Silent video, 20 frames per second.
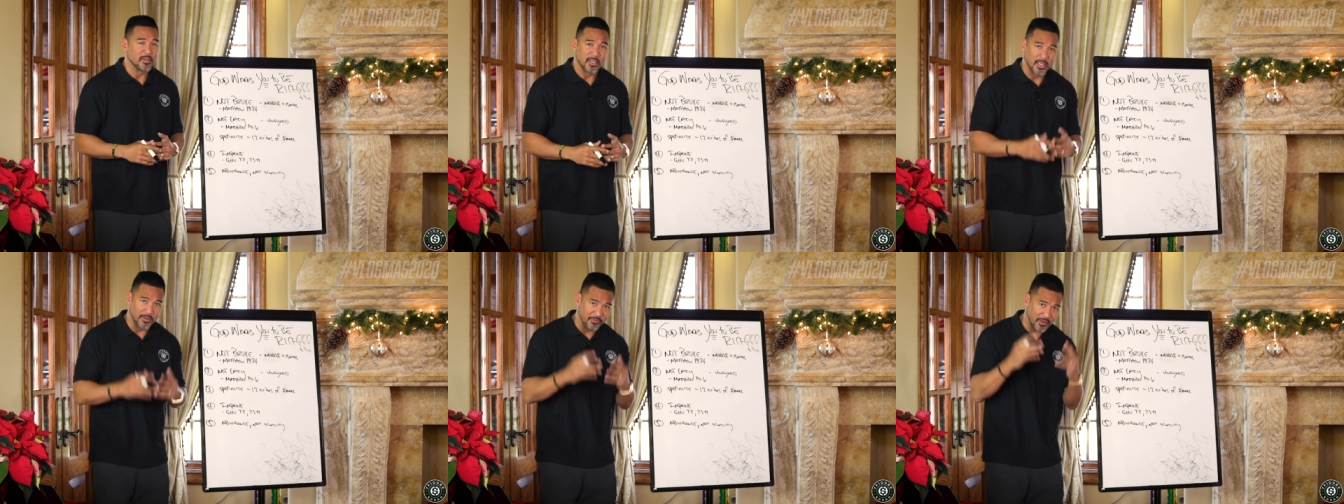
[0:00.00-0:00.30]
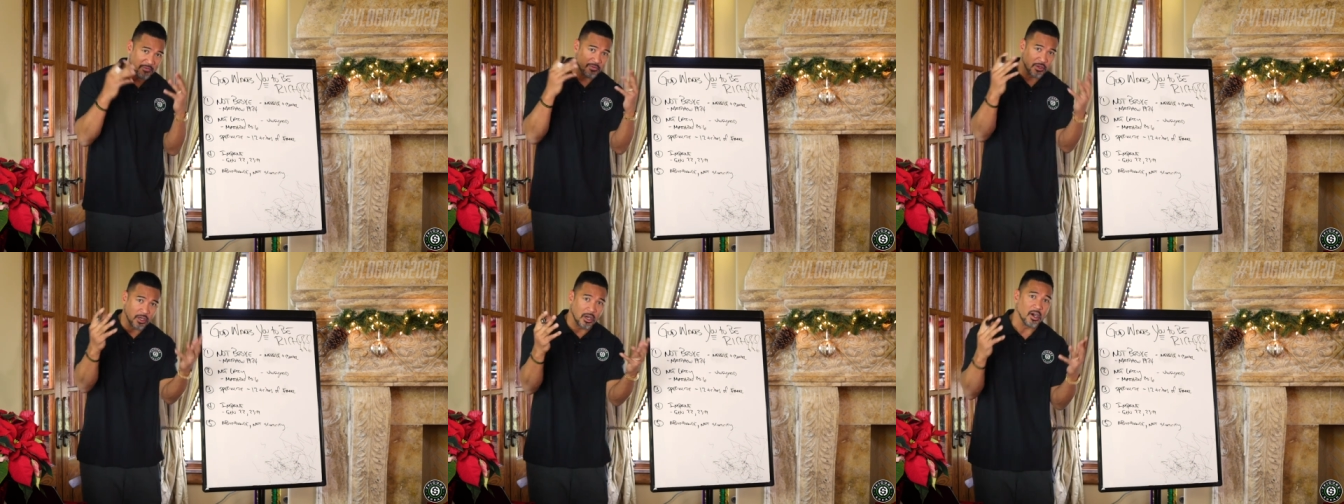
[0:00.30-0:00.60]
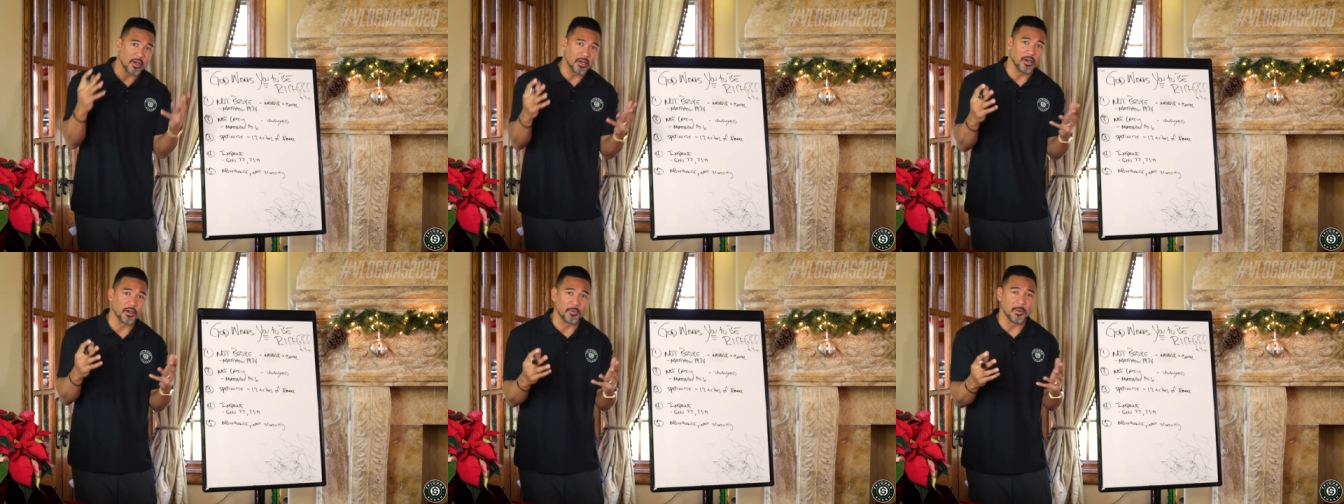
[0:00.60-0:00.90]
If you haven't
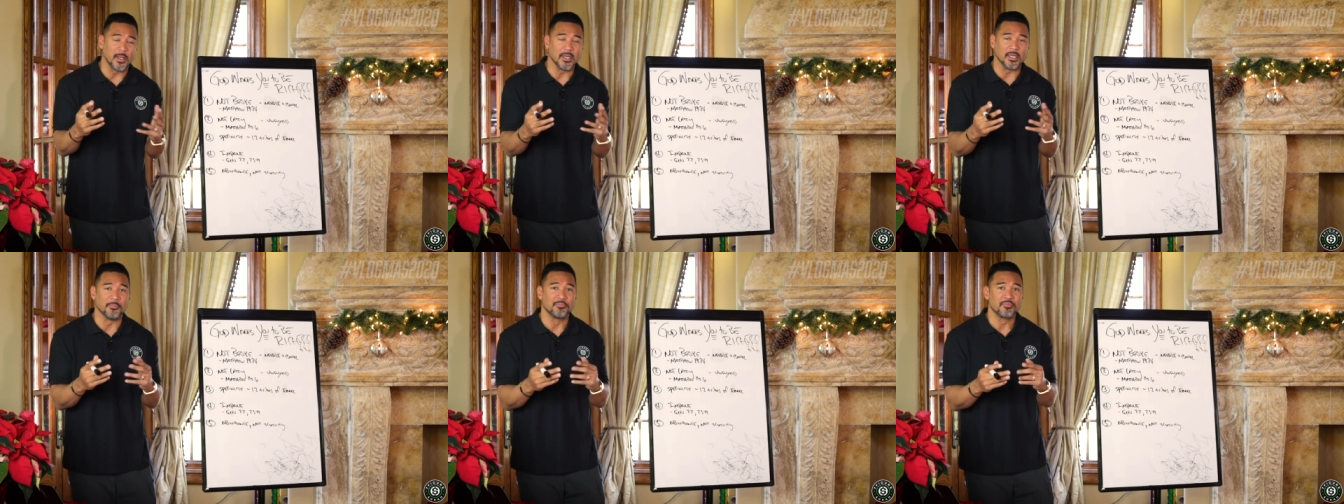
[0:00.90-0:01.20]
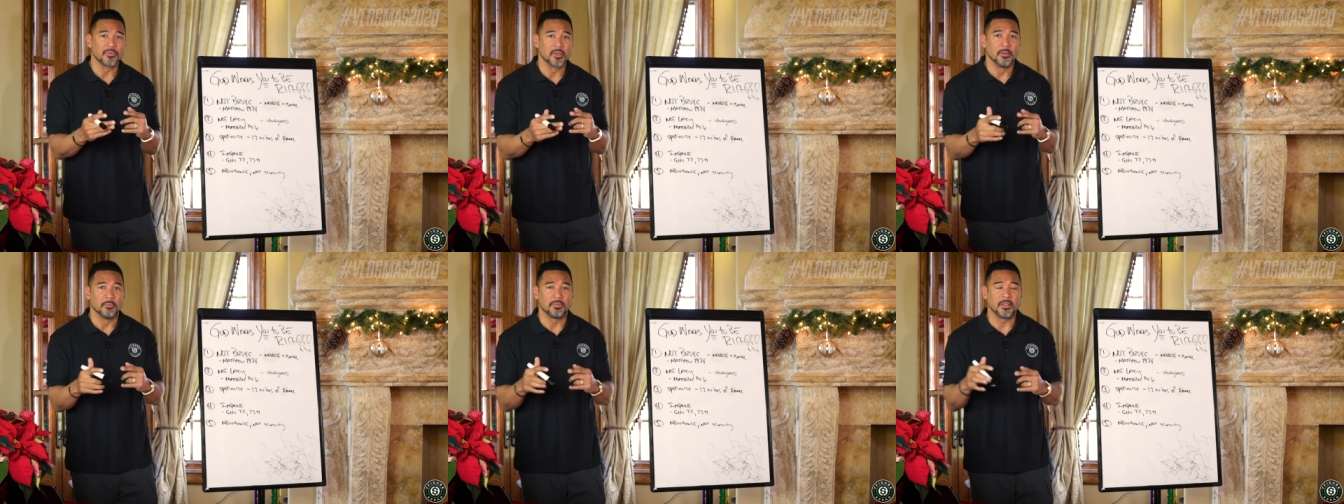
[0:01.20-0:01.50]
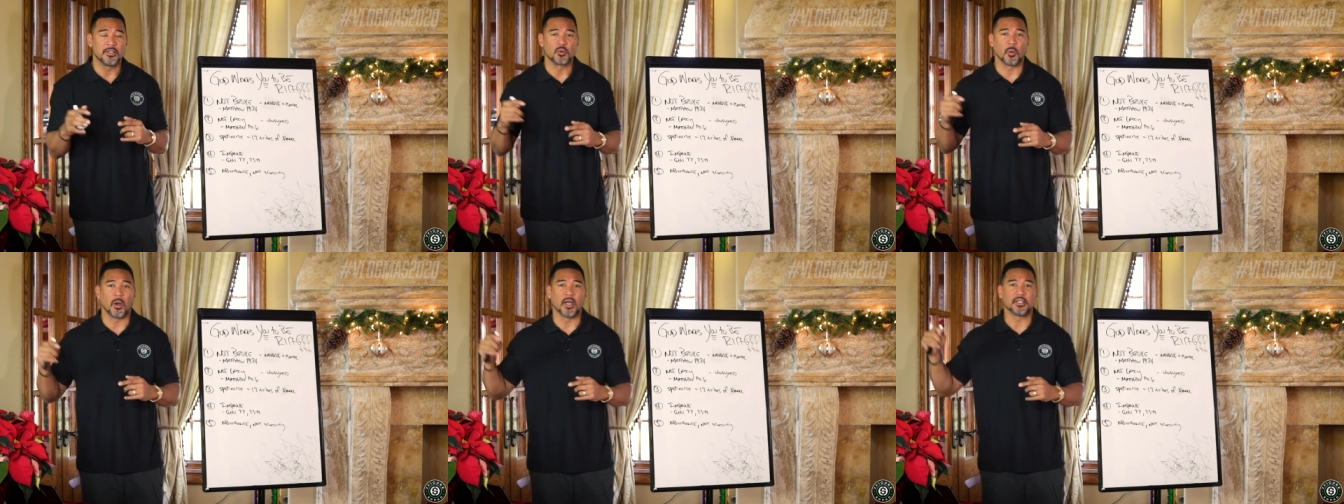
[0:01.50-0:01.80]
caught it already,
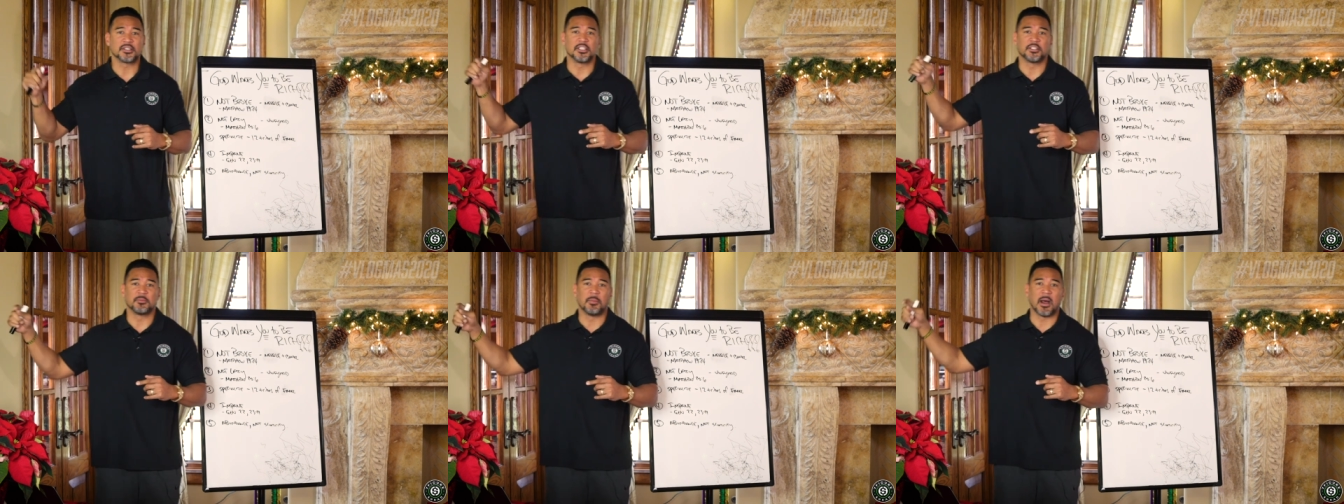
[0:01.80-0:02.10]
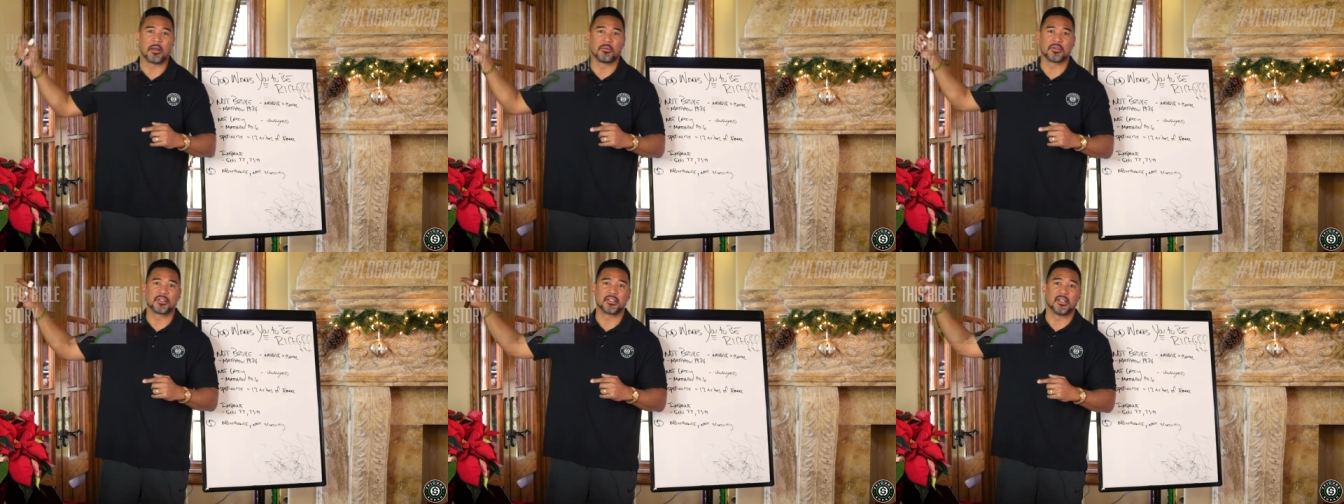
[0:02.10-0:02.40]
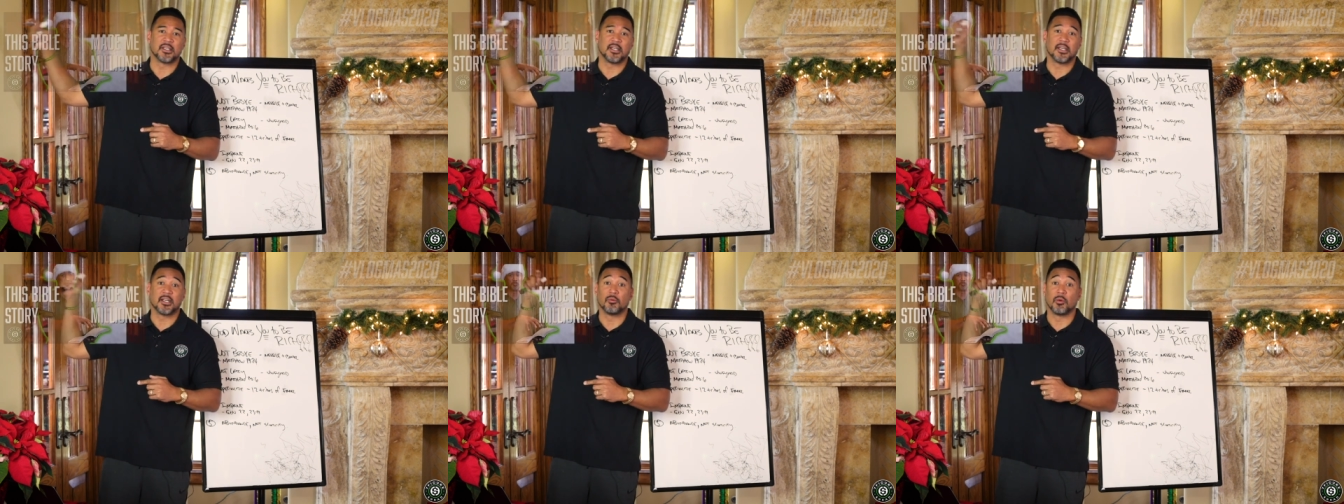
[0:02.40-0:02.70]
please watch this Bible
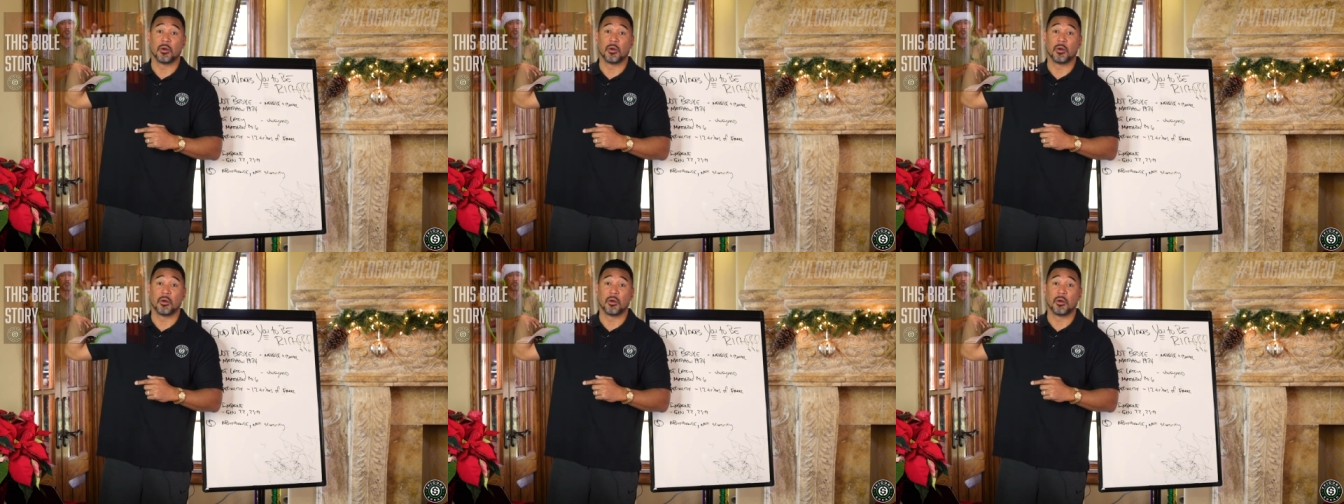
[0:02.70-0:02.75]
study here,